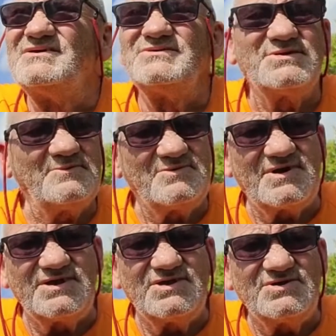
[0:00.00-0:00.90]
7 or
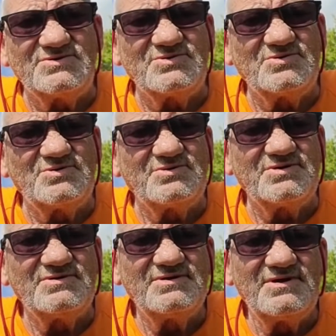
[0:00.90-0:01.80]
8 years old.
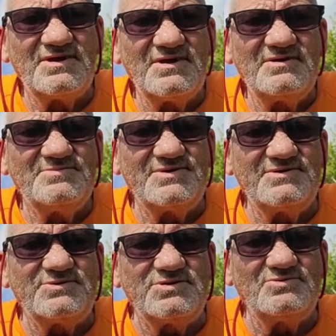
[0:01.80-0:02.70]
Her
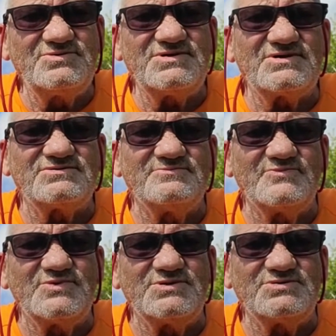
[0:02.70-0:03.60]
enthusiasm
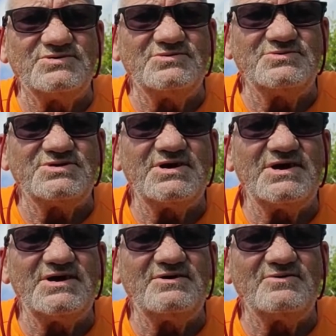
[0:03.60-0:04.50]
for this new
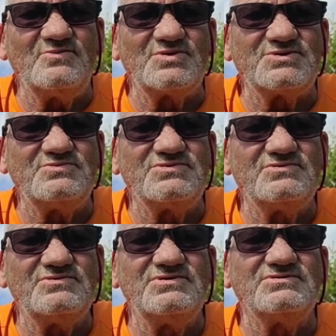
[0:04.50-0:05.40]
chair and what she was
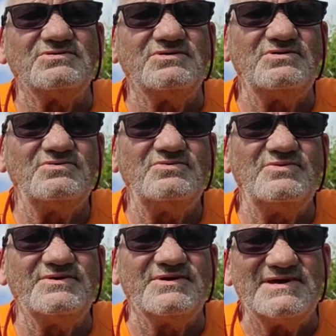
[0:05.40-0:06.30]
going to
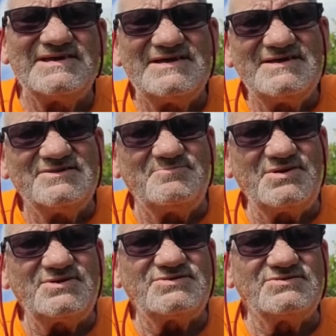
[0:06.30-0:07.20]
do, and the
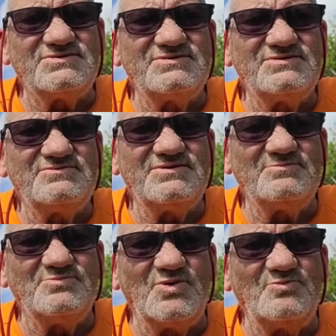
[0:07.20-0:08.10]
places her and her
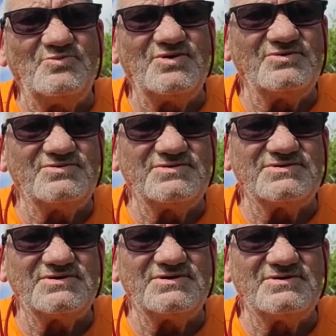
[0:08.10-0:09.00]
mum were going
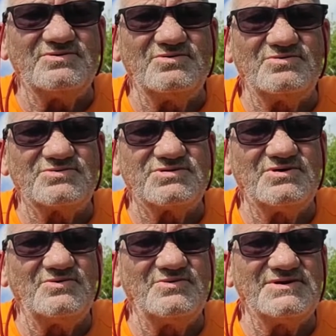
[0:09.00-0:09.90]
to go
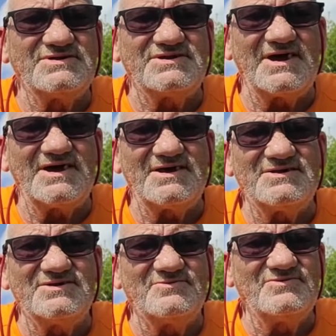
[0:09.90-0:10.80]
to, and her dad,
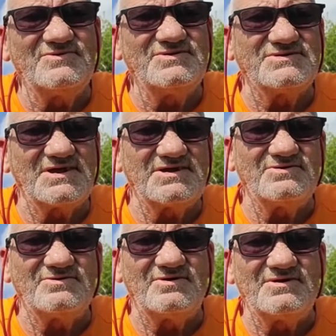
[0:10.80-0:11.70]
and they were going to take her
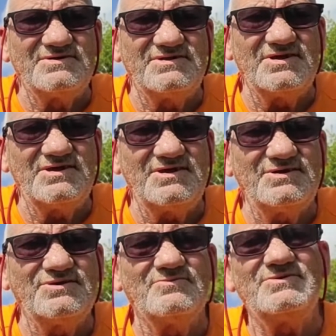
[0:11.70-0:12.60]
on holiday,
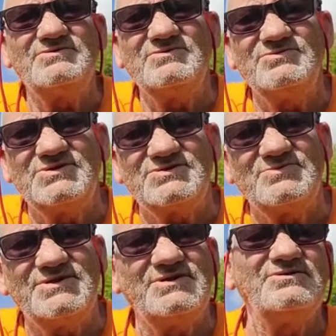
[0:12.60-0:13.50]
and they were going to do this
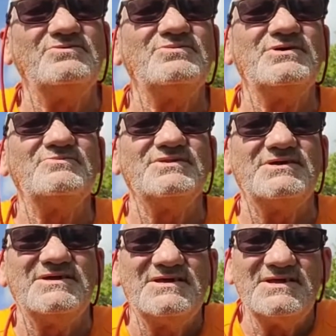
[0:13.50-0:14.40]
with it and do that with
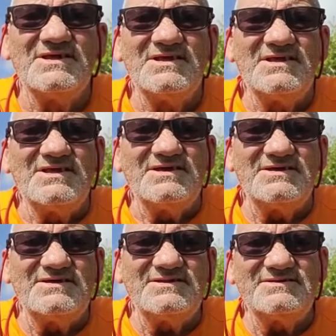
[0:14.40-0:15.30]
it.
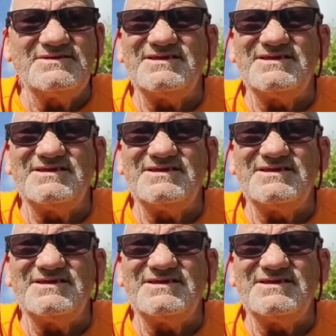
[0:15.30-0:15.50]
And